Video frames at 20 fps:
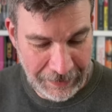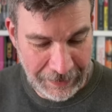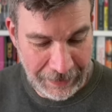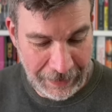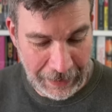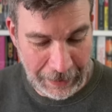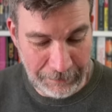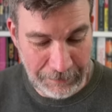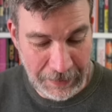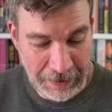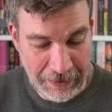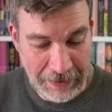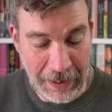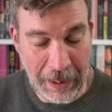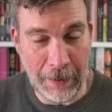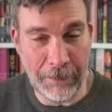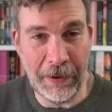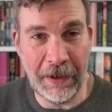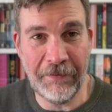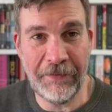
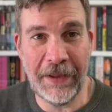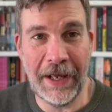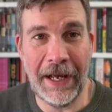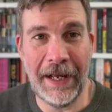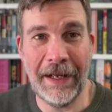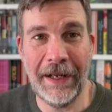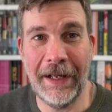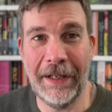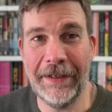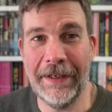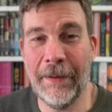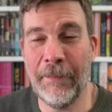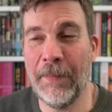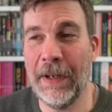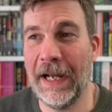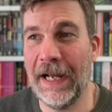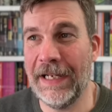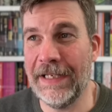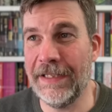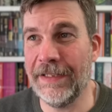Above that, at
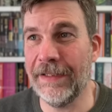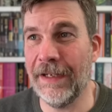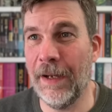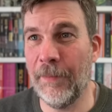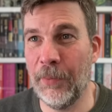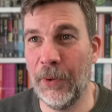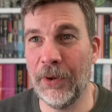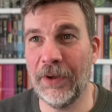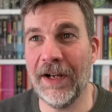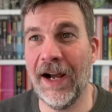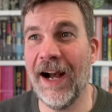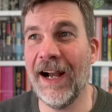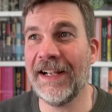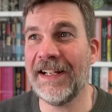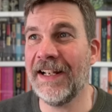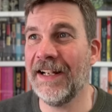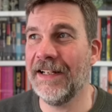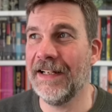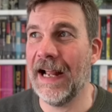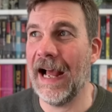number 8, a book I
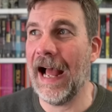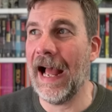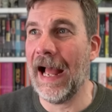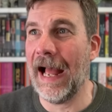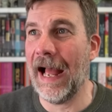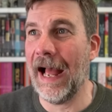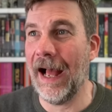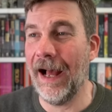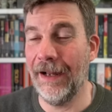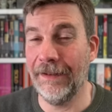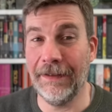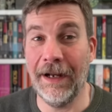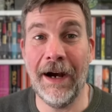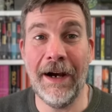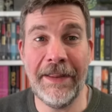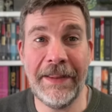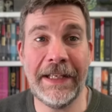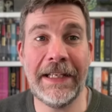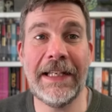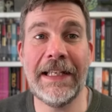
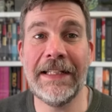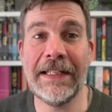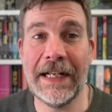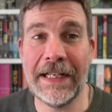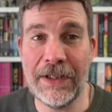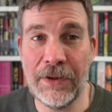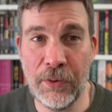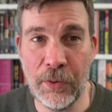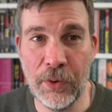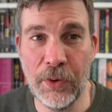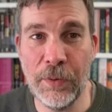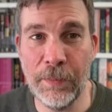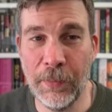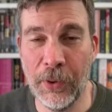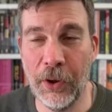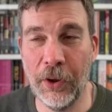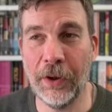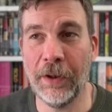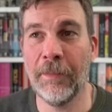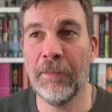think is a good
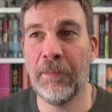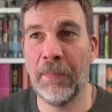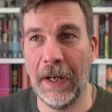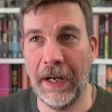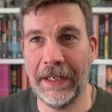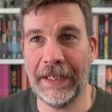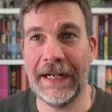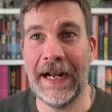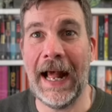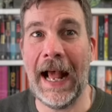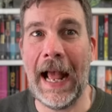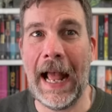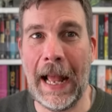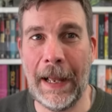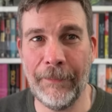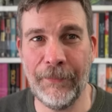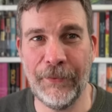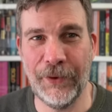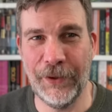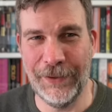book, but I can
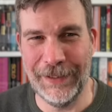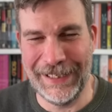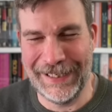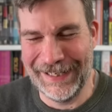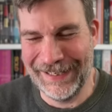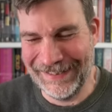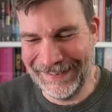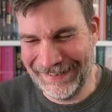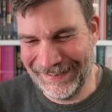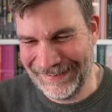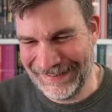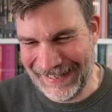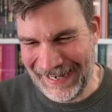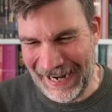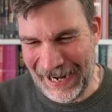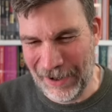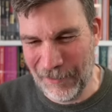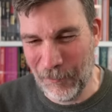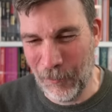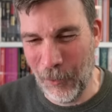absolutely
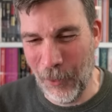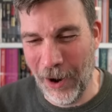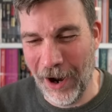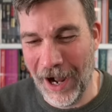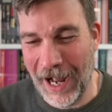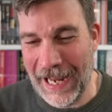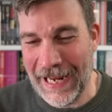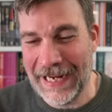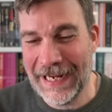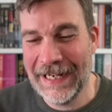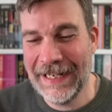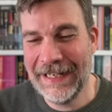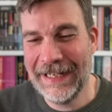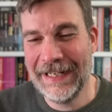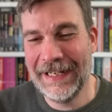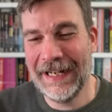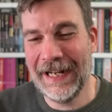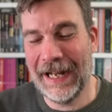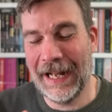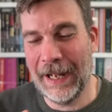understand why
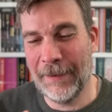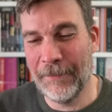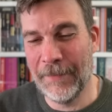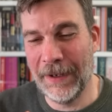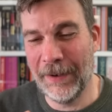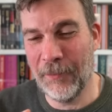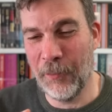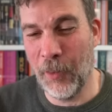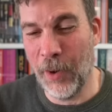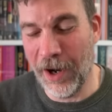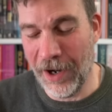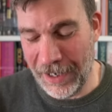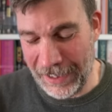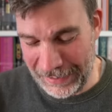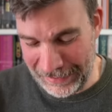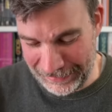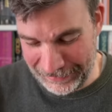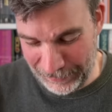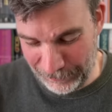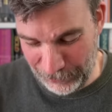
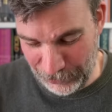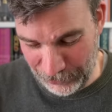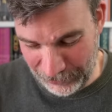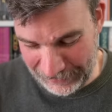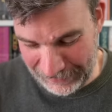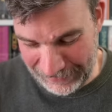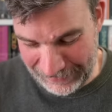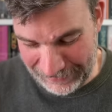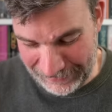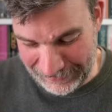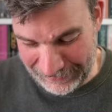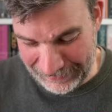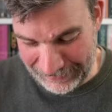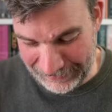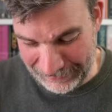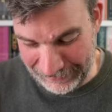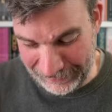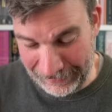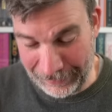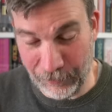the book is
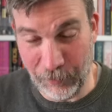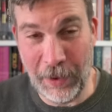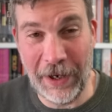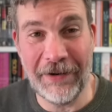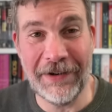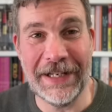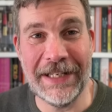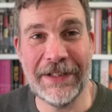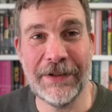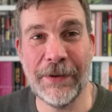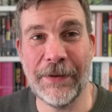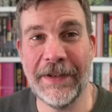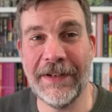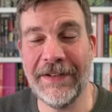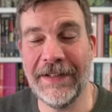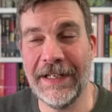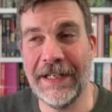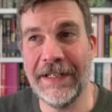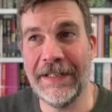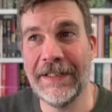where it is on
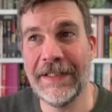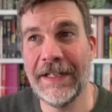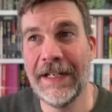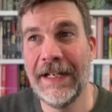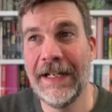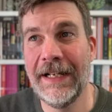this list.